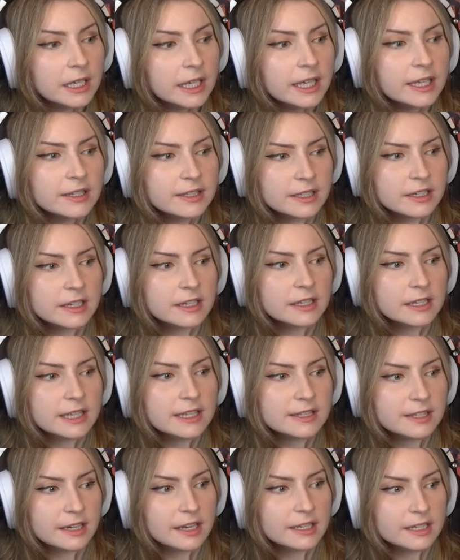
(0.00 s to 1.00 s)
He's gonna
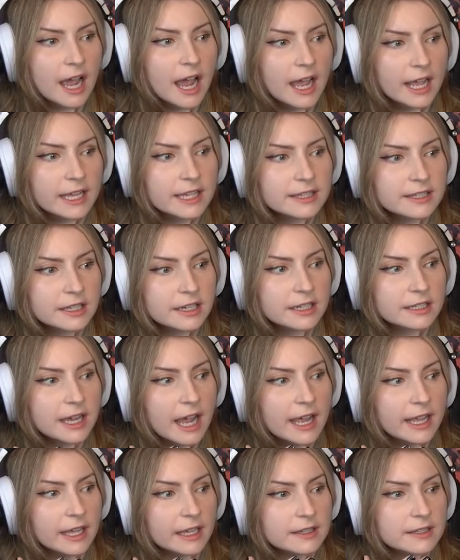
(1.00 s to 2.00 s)
die! He's gonna
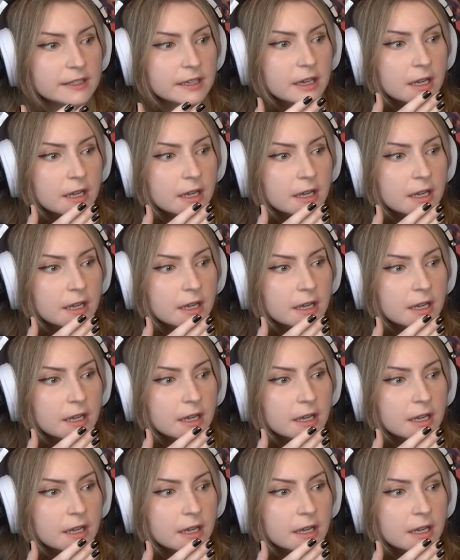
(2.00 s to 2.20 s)
die against-